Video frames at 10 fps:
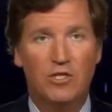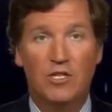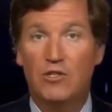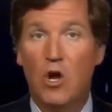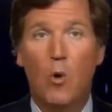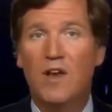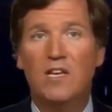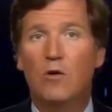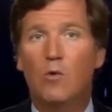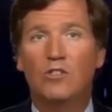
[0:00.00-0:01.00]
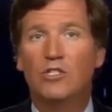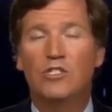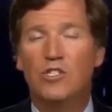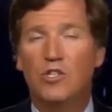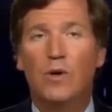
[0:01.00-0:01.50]
She has no idea what
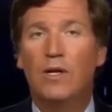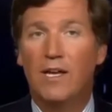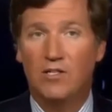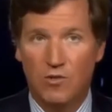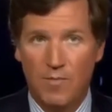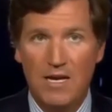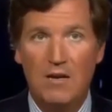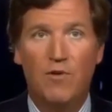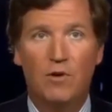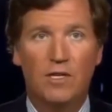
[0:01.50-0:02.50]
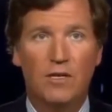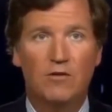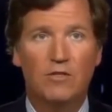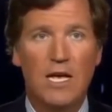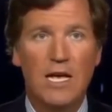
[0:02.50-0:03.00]
she's doing, like so many of our
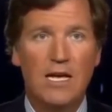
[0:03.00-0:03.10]
leaders.